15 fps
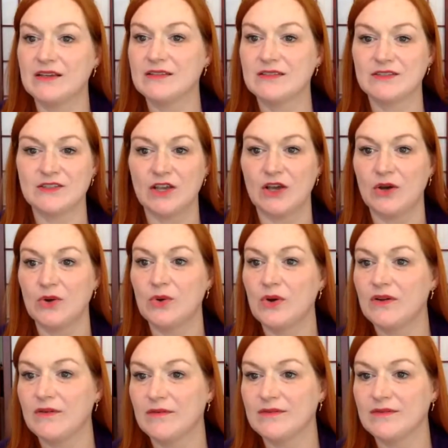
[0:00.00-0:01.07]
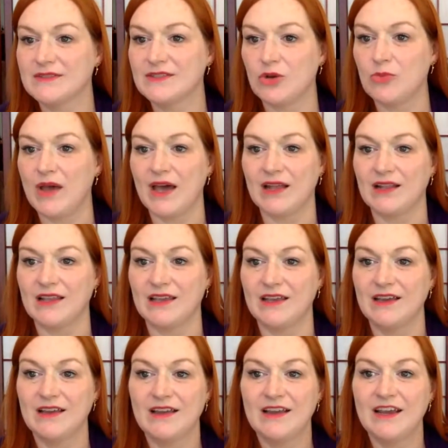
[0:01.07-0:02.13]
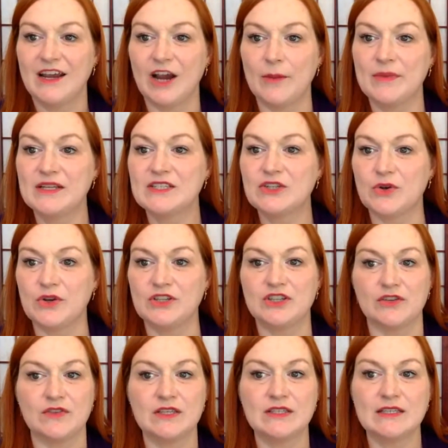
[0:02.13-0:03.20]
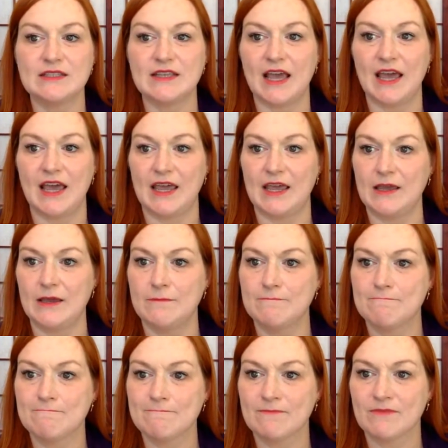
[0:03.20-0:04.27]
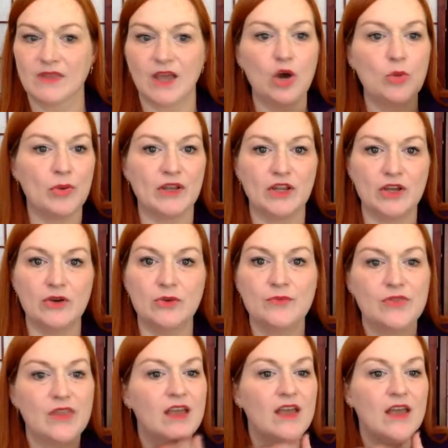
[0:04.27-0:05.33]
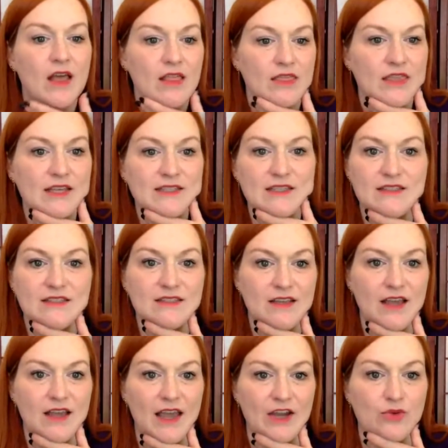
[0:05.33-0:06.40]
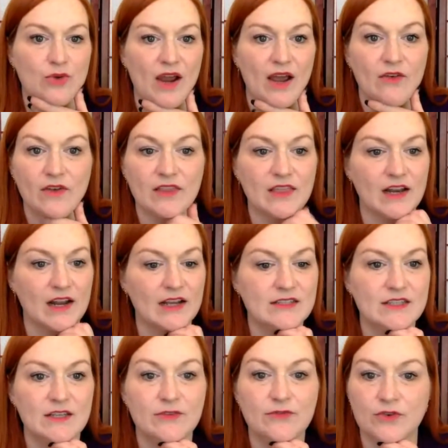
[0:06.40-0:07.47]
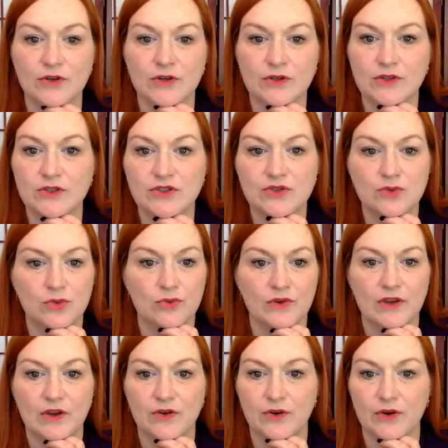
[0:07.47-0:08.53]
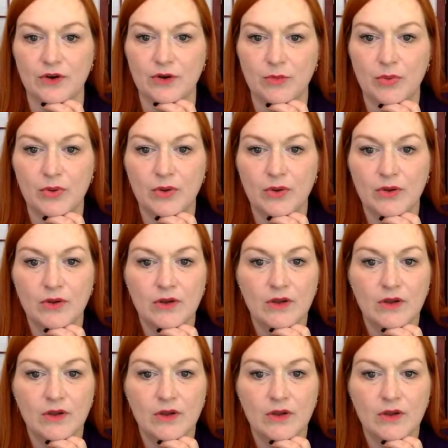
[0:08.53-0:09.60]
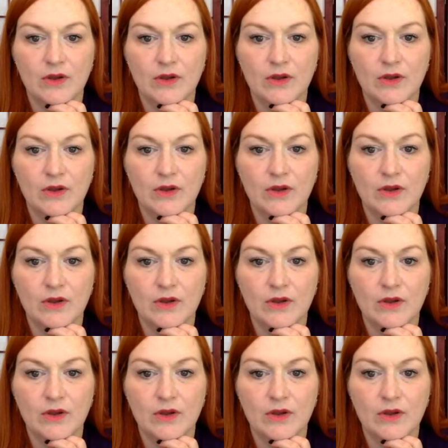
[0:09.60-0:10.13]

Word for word: so so badly. Here, I'm going to screen share. This is a, open you. This is a graphic that I did for the jewelry group, um,